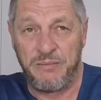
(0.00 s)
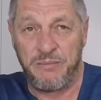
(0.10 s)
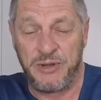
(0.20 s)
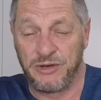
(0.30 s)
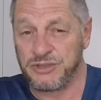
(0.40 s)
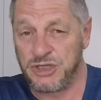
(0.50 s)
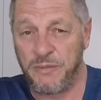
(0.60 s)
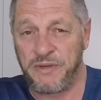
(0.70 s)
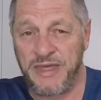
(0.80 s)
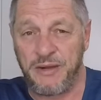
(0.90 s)
But on
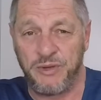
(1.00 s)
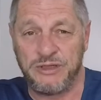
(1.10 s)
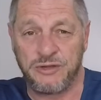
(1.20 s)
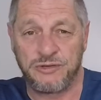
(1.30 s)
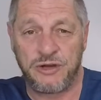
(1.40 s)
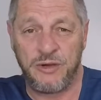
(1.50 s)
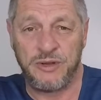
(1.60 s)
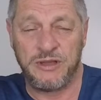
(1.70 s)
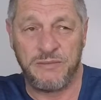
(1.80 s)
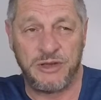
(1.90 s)
top of that, when you throw
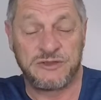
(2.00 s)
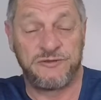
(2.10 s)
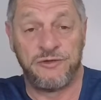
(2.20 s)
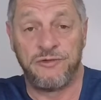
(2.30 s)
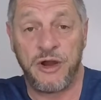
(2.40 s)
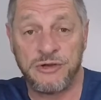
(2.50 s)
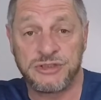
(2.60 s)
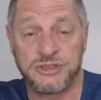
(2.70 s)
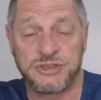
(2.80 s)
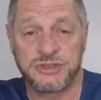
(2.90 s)
in the most
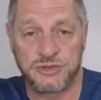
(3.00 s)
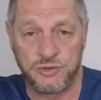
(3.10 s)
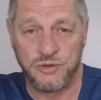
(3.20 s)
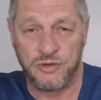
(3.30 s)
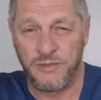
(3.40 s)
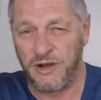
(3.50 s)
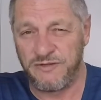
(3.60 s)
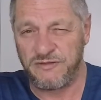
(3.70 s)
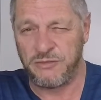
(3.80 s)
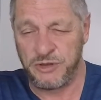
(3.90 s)
ferocious storm I've
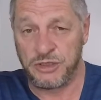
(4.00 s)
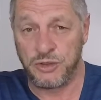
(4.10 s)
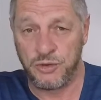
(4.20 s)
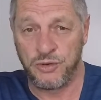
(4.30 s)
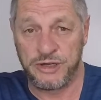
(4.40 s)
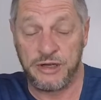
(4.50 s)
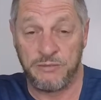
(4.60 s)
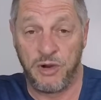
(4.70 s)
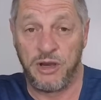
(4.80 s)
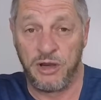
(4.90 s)
ever been caught in
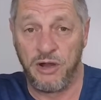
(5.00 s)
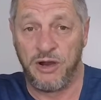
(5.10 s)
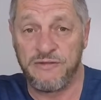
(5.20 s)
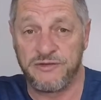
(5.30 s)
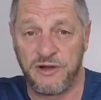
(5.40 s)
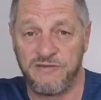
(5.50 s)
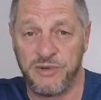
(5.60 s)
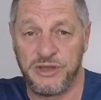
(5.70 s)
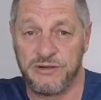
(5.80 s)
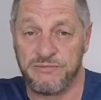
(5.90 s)
my life, and I've
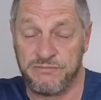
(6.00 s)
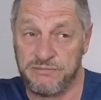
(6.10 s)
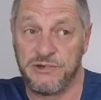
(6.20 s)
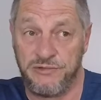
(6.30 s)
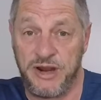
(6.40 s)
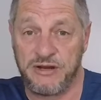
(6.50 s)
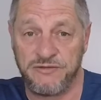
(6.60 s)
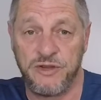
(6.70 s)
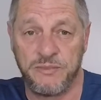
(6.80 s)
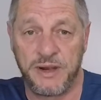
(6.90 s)
been around a
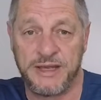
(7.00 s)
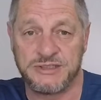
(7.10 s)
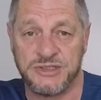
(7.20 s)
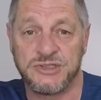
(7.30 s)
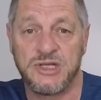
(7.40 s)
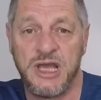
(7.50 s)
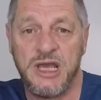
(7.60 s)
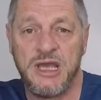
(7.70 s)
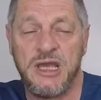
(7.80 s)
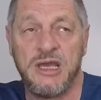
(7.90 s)
few places,
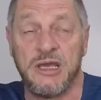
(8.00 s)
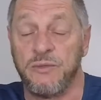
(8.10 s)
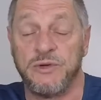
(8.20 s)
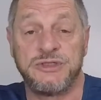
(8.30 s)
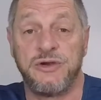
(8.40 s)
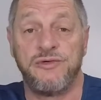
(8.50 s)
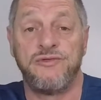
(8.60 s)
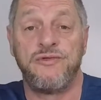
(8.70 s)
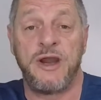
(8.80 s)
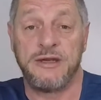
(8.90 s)
it was
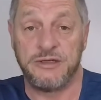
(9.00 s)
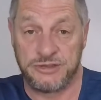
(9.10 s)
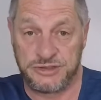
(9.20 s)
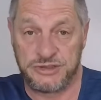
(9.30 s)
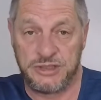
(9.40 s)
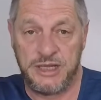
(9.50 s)
horrendous.